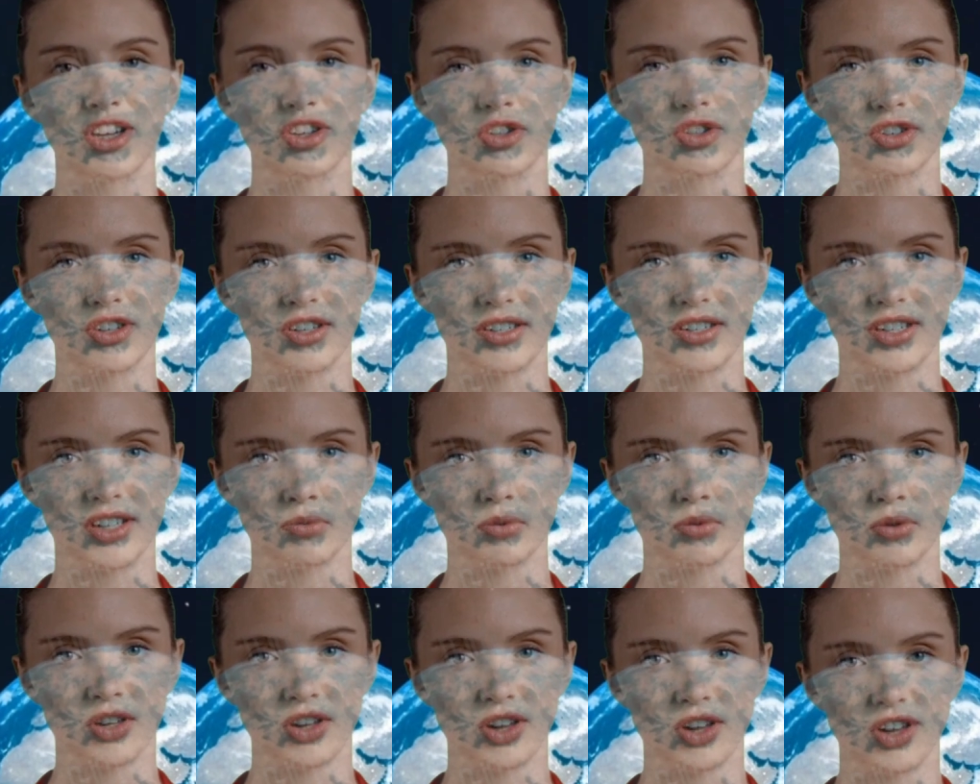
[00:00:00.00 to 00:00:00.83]

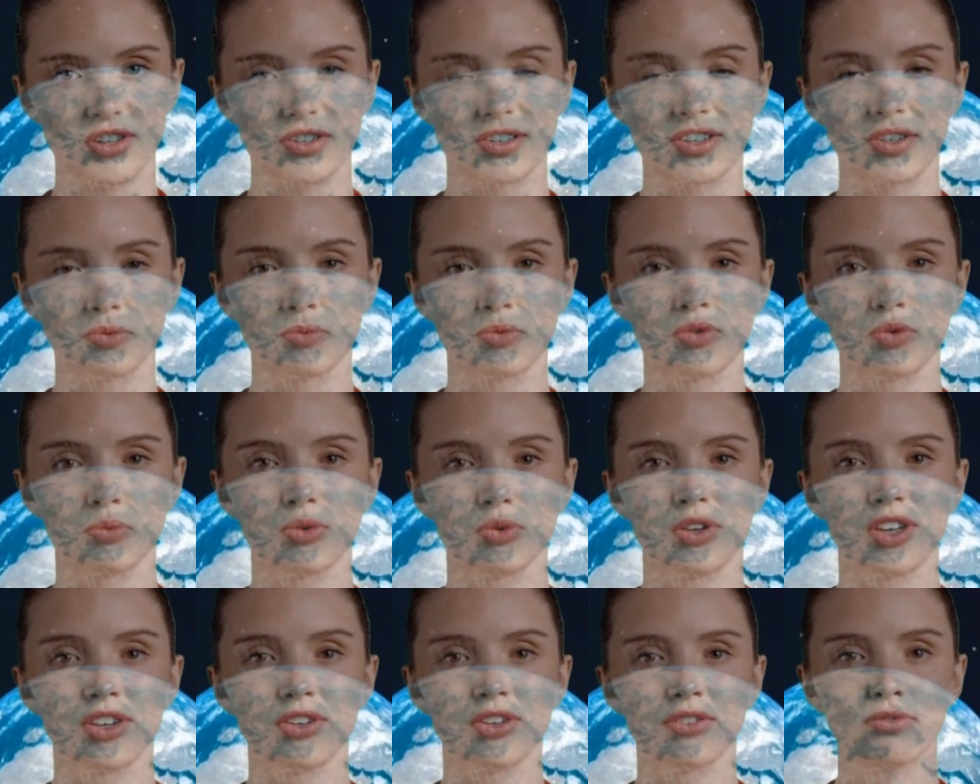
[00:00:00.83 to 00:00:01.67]
HTTP custom
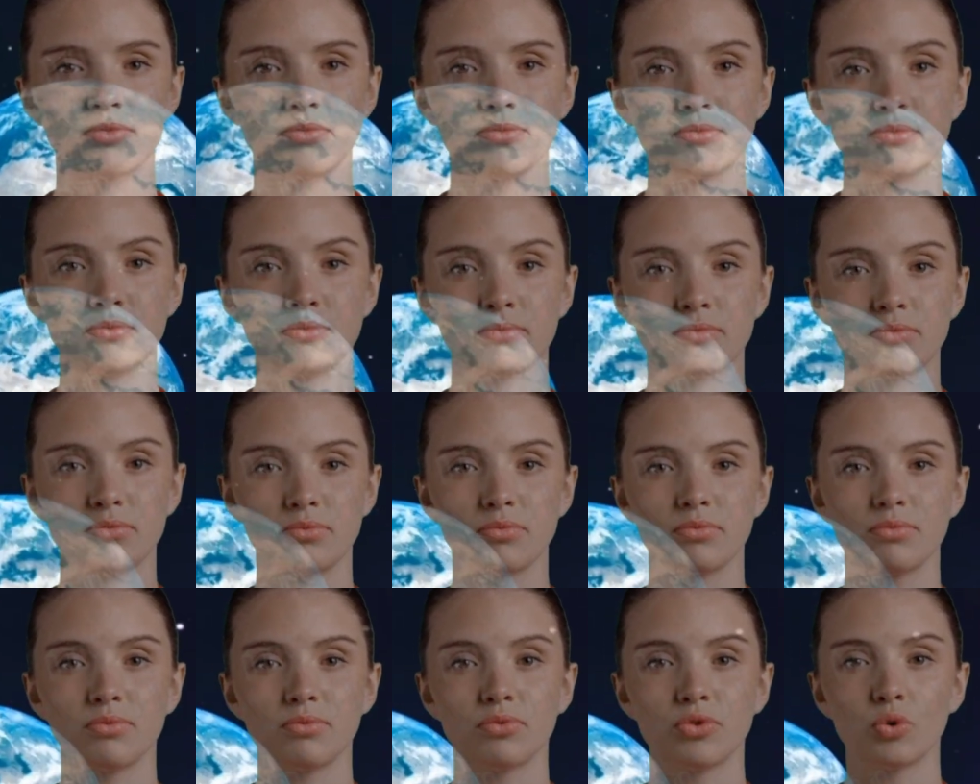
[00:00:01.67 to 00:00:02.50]
VPN?
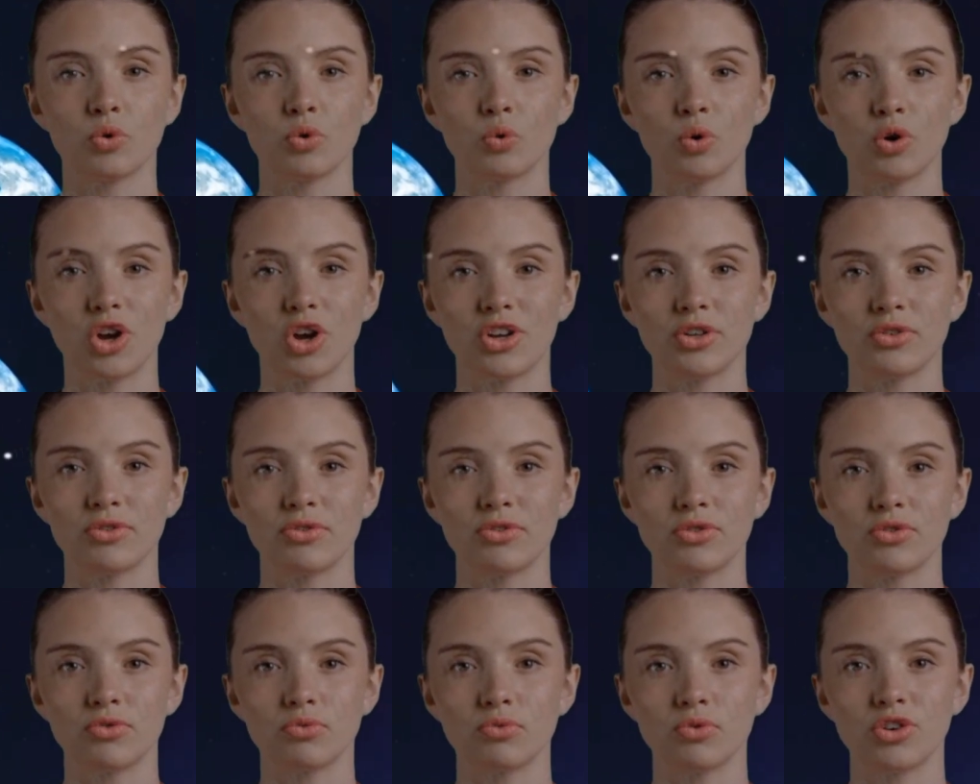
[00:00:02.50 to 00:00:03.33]
Well,
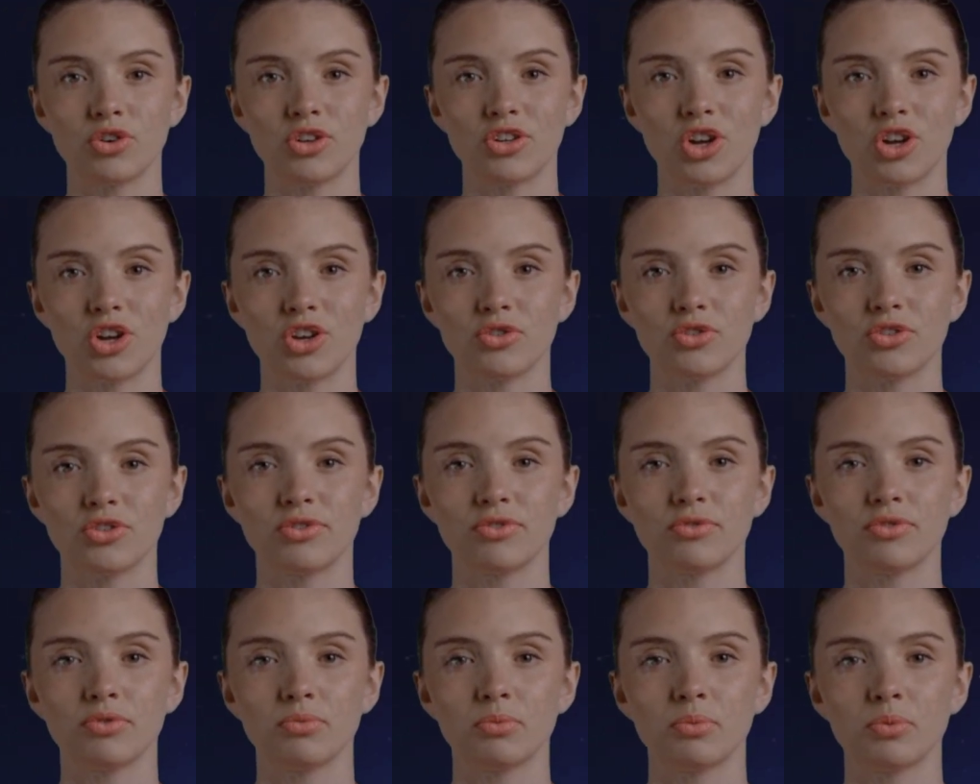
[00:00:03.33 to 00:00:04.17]
fret not,
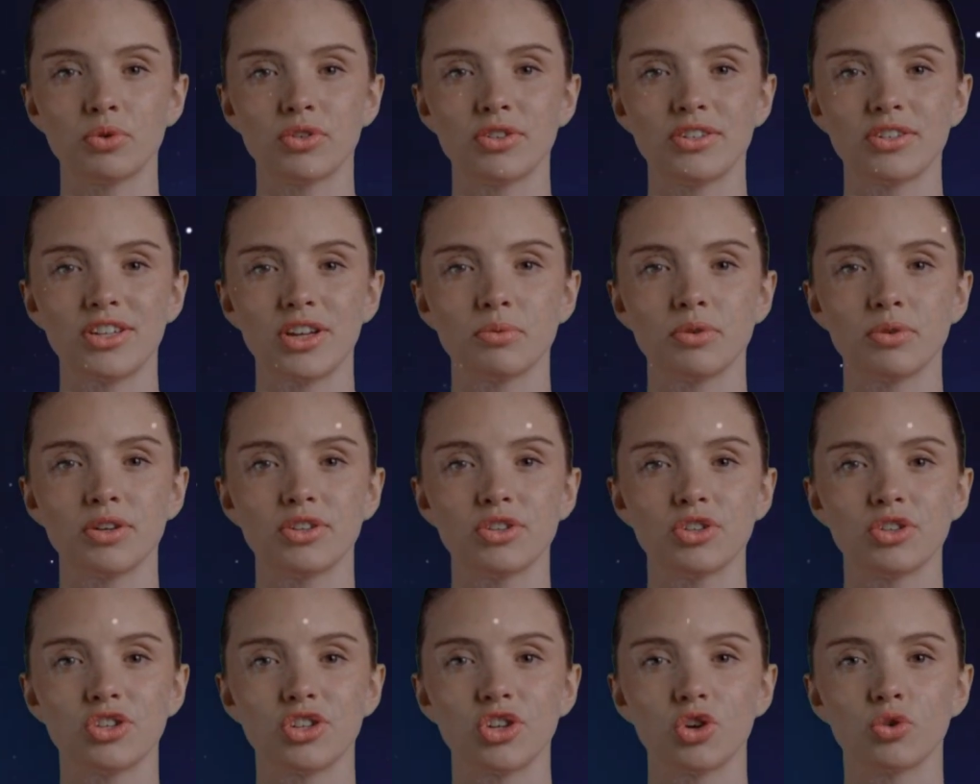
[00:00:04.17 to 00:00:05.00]
because I'm
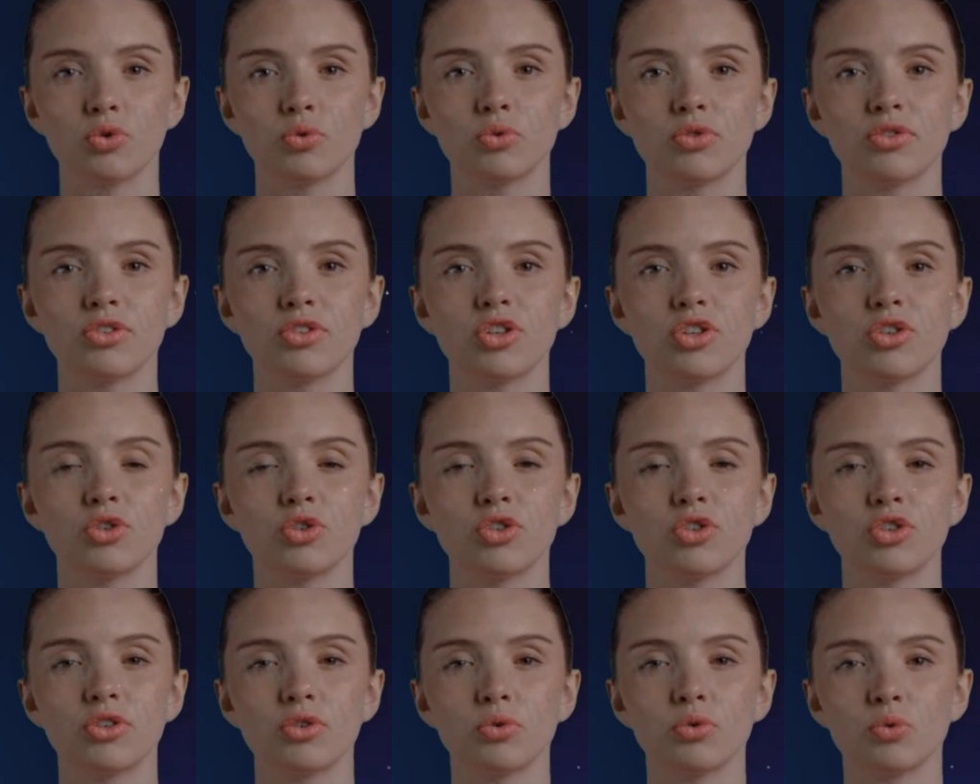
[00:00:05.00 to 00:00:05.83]
here to show you a
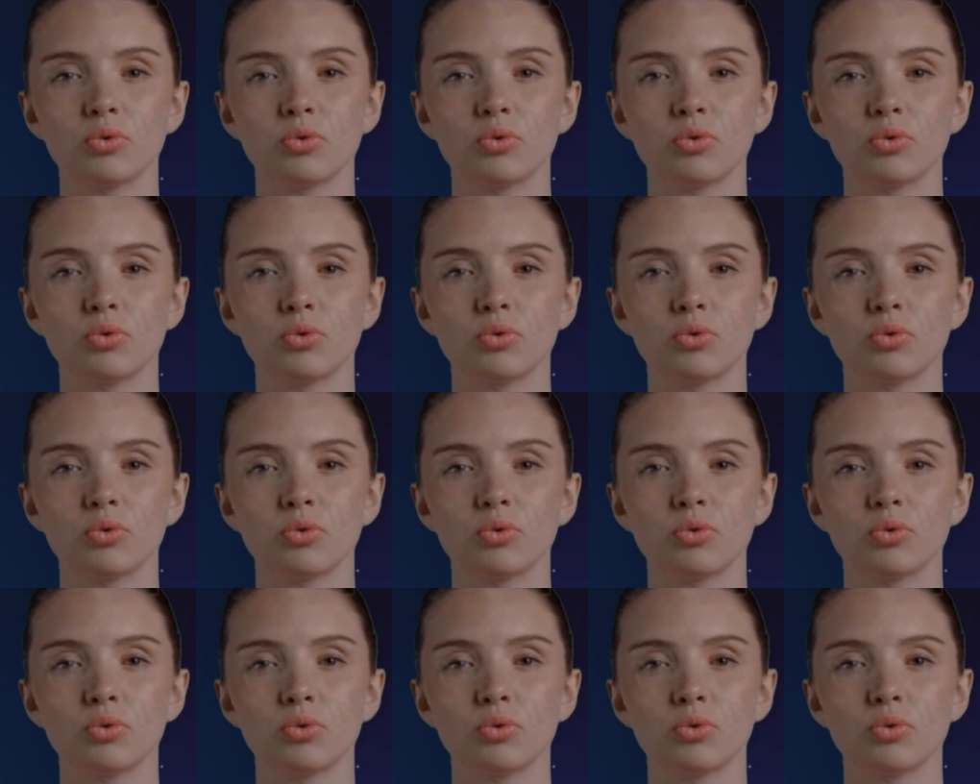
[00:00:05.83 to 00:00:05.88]
solution